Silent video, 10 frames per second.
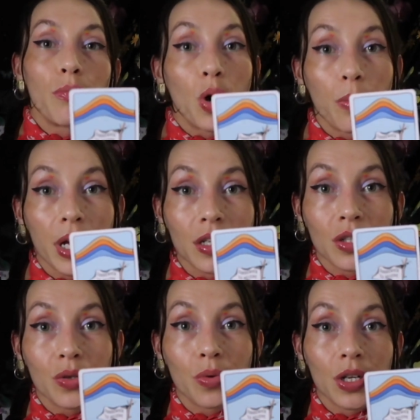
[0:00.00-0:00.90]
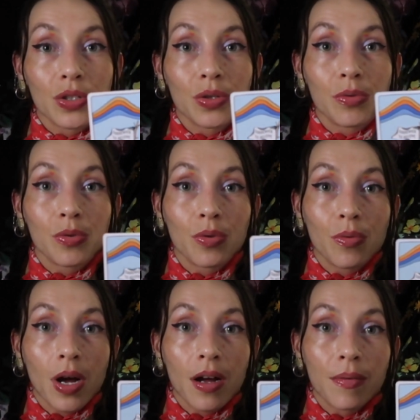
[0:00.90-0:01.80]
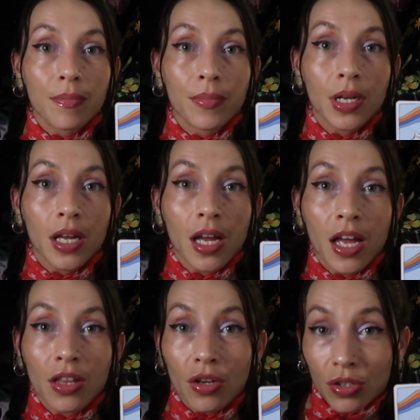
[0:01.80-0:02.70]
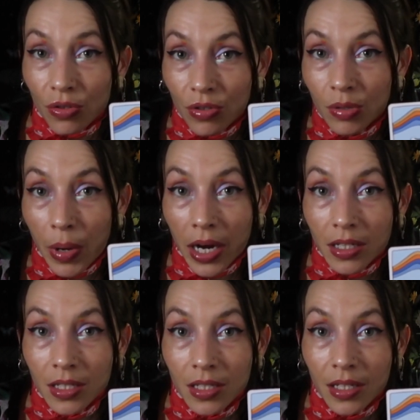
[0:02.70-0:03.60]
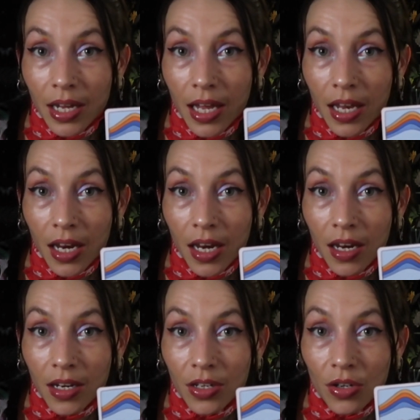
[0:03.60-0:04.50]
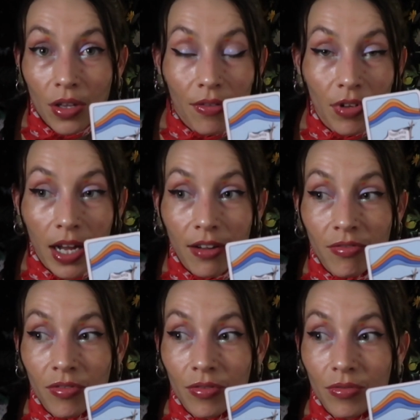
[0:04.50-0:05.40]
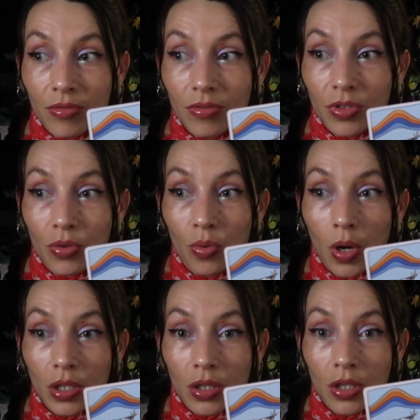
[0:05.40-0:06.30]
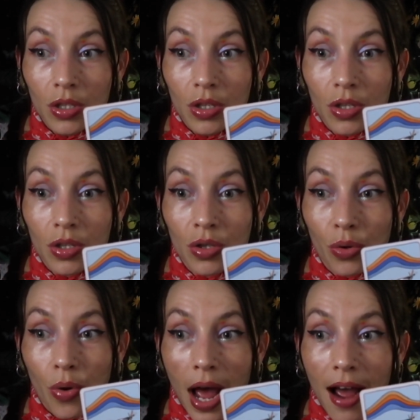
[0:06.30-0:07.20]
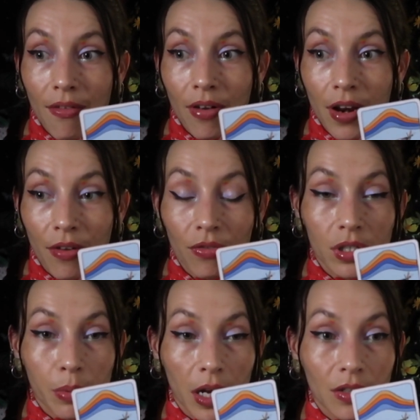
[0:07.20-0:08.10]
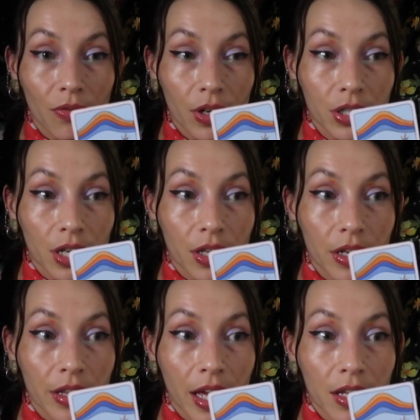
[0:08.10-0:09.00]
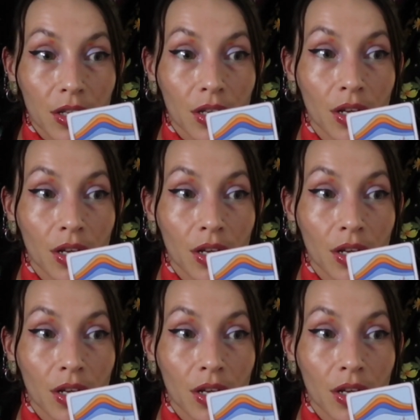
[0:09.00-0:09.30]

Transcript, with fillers: in the moment. You want to. Um, there's a respect in your love life. You want to have enough respect for each other that